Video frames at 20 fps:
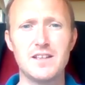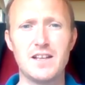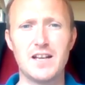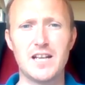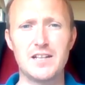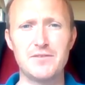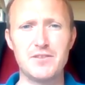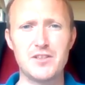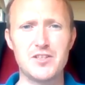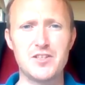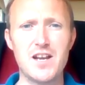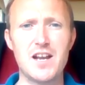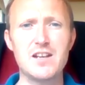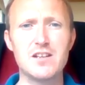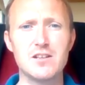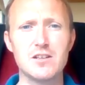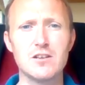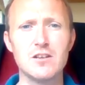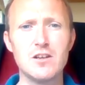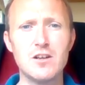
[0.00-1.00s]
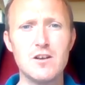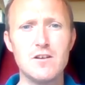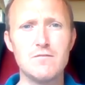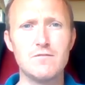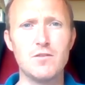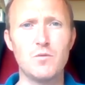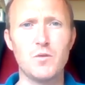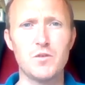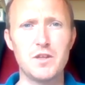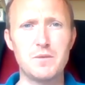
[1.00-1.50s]
kind of agenda
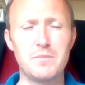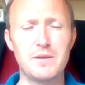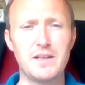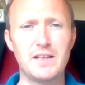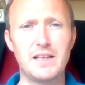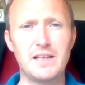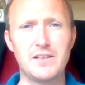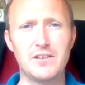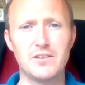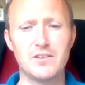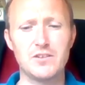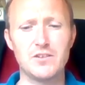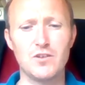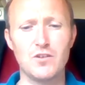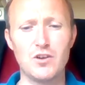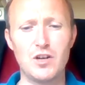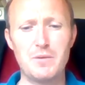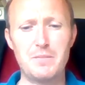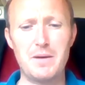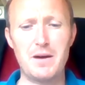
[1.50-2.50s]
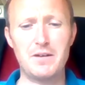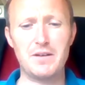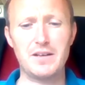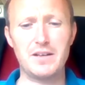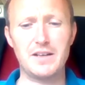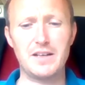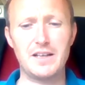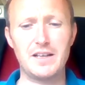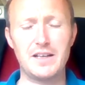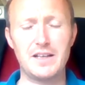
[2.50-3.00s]
for what the big leaders are going to talk about
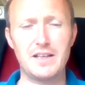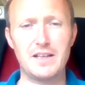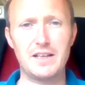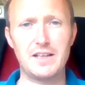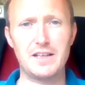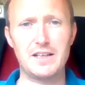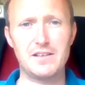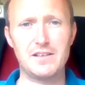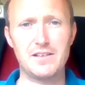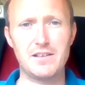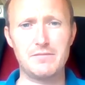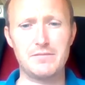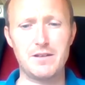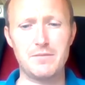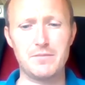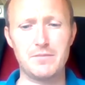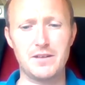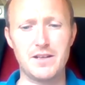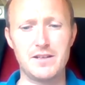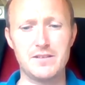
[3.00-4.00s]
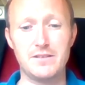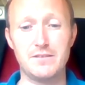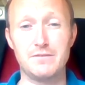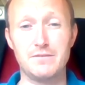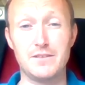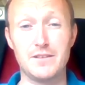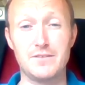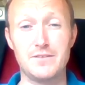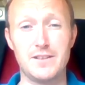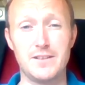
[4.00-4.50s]
in September
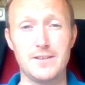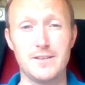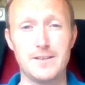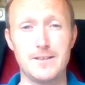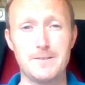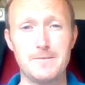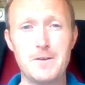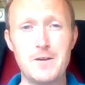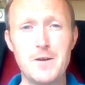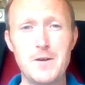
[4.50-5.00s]
1959.